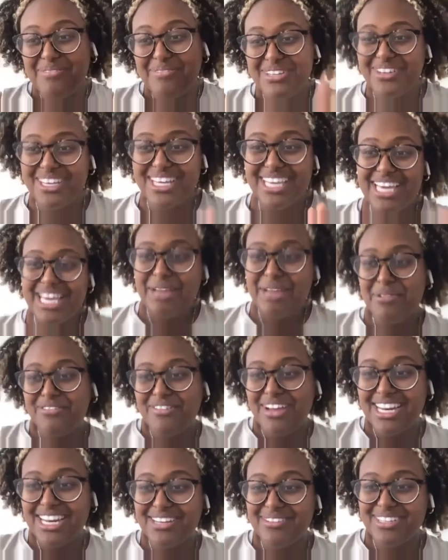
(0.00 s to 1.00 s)
I'm doing:
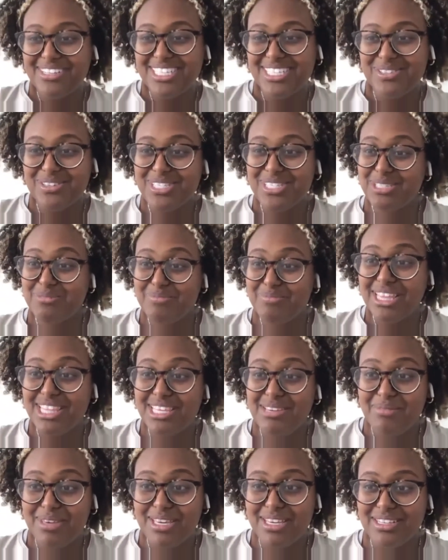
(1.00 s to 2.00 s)
providing resources,
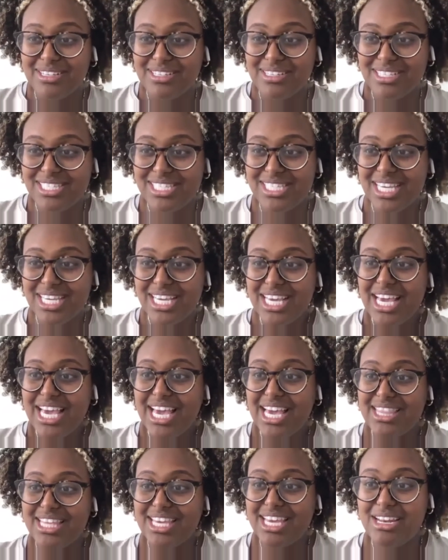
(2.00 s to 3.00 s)
mainly meals,
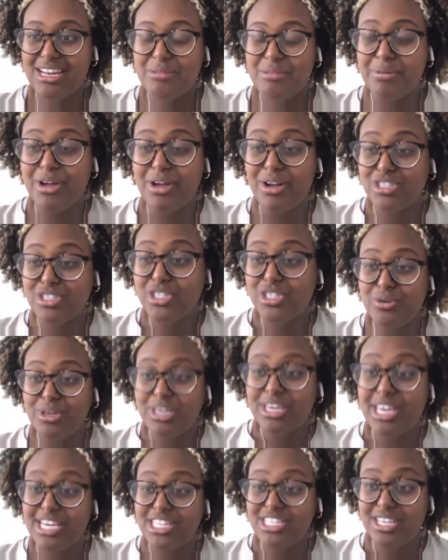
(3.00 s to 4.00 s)
and then but also
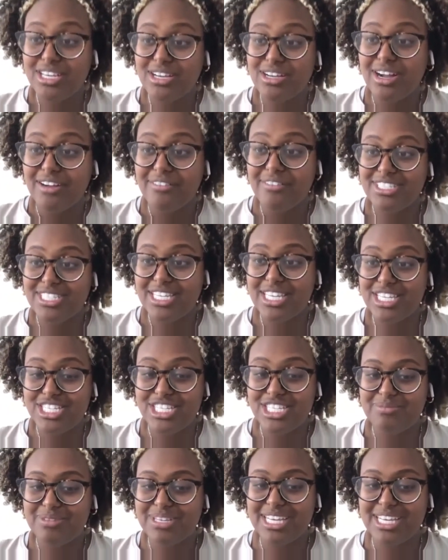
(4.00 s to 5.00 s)
engaging in
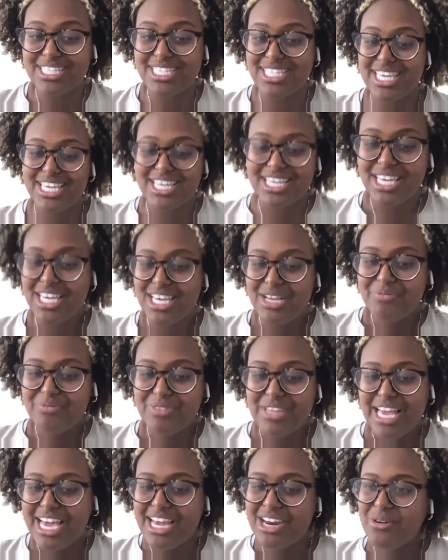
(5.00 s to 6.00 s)
conversation, because like
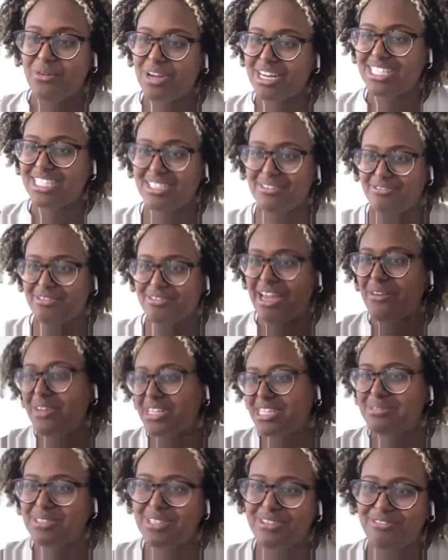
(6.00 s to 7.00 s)
I don't want
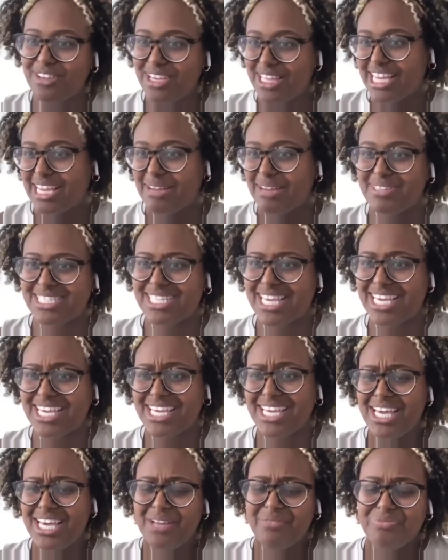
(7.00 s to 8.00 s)
them to feel like I'm just like
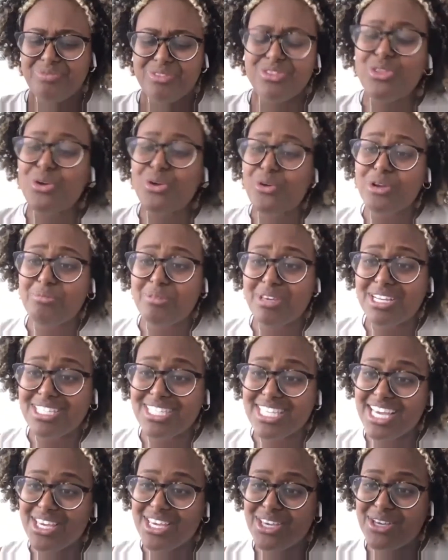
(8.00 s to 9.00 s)
throwing
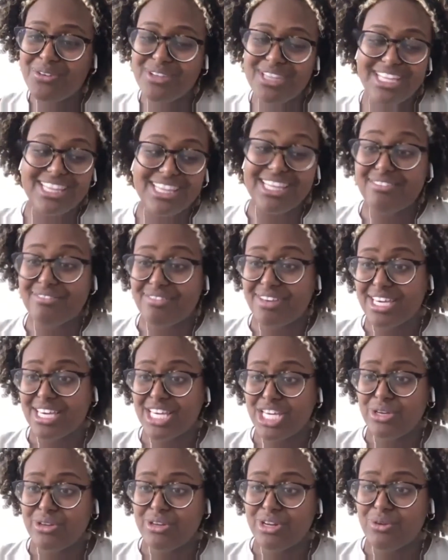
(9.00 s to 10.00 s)
meals at you and then
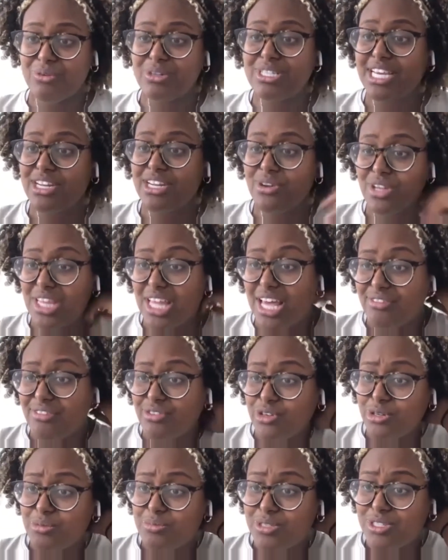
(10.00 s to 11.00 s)
leaving, which I know a lot
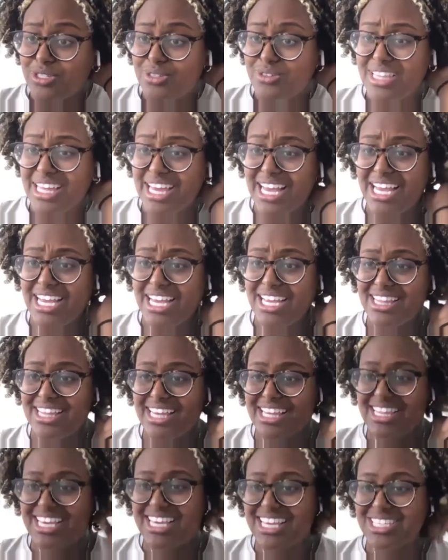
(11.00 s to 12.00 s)
of groups do that, and
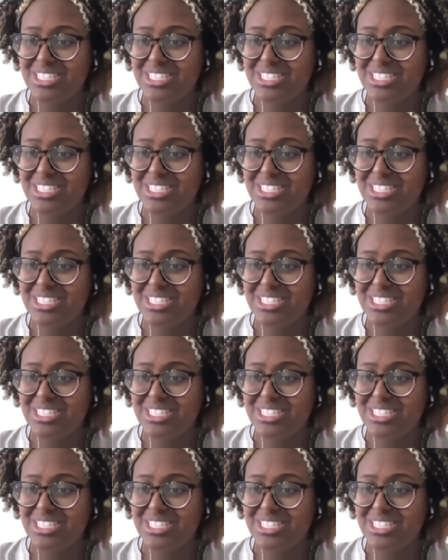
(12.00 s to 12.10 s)
they're like,